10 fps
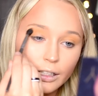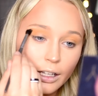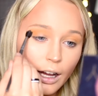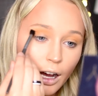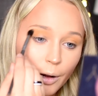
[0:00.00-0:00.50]

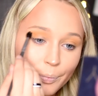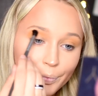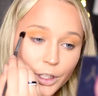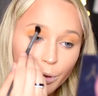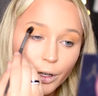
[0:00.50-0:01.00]
to
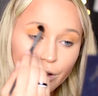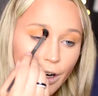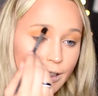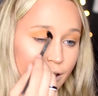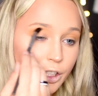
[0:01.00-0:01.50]
do a
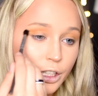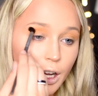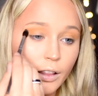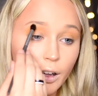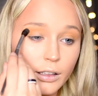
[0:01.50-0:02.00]
transition
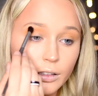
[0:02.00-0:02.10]
colour.